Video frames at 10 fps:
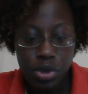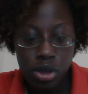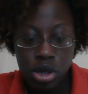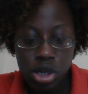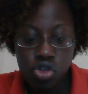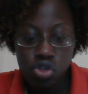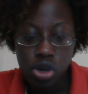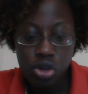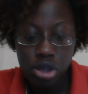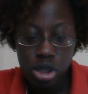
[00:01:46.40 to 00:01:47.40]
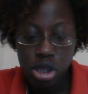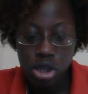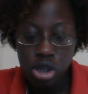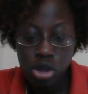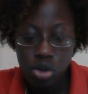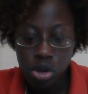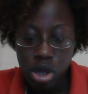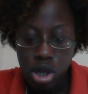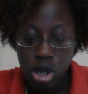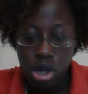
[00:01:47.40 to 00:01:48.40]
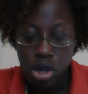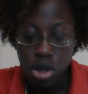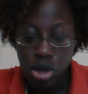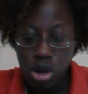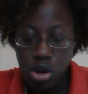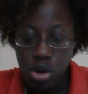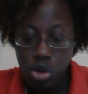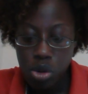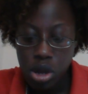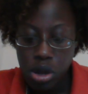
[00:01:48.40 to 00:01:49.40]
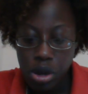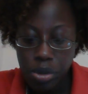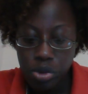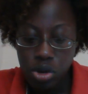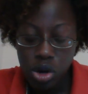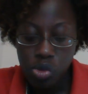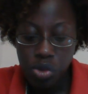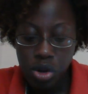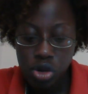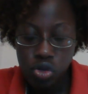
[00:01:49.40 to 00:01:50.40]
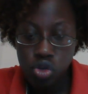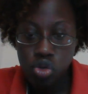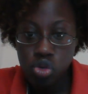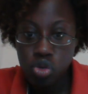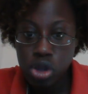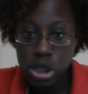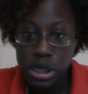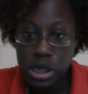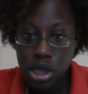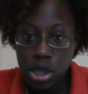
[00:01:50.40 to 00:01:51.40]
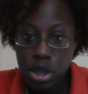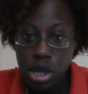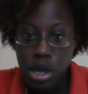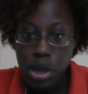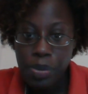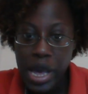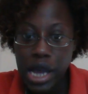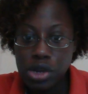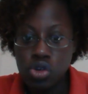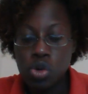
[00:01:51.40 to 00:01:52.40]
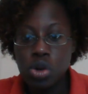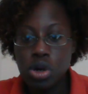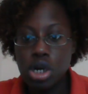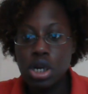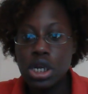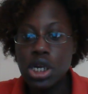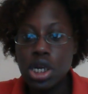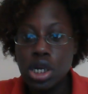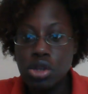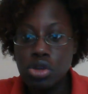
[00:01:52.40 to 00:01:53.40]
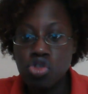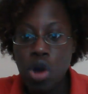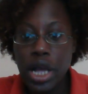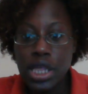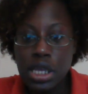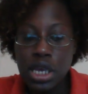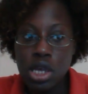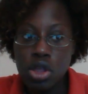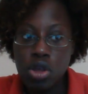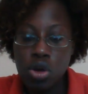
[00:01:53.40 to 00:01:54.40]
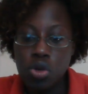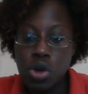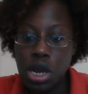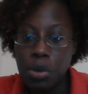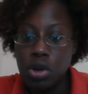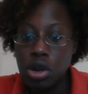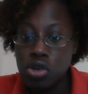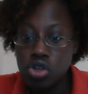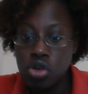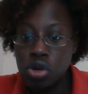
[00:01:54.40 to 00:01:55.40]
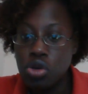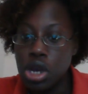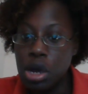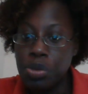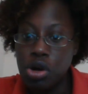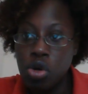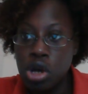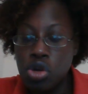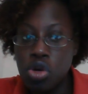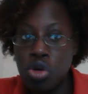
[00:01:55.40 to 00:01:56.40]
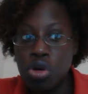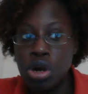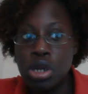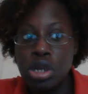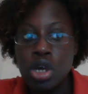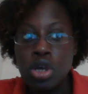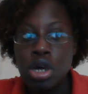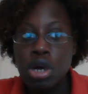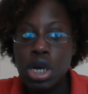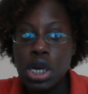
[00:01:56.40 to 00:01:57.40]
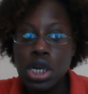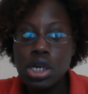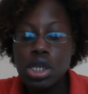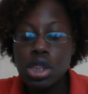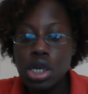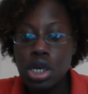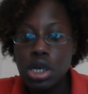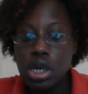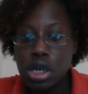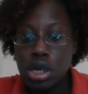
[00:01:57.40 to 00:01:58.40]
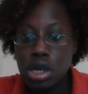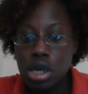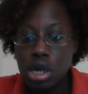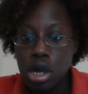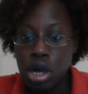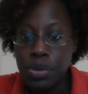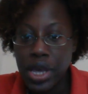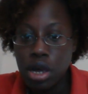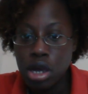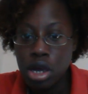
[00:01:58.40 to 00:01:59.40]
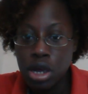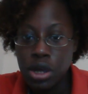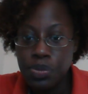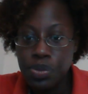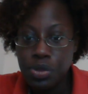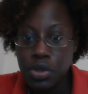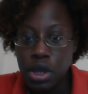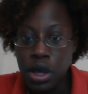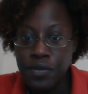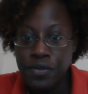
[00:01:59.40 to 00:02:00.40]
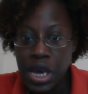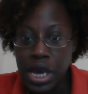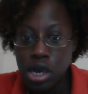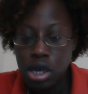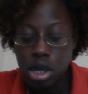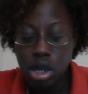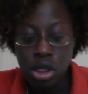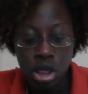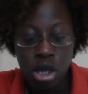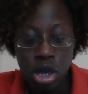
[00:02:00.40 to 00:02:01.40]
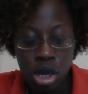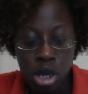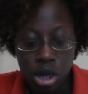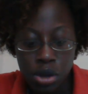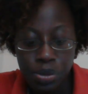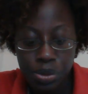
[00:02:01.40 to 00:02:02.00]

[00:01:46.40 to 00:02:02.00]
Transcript: the instructions is to, pretty much use this patch on clean, dry skin. So you cannot put lotion on, you cannot put oil on, anything that could affect the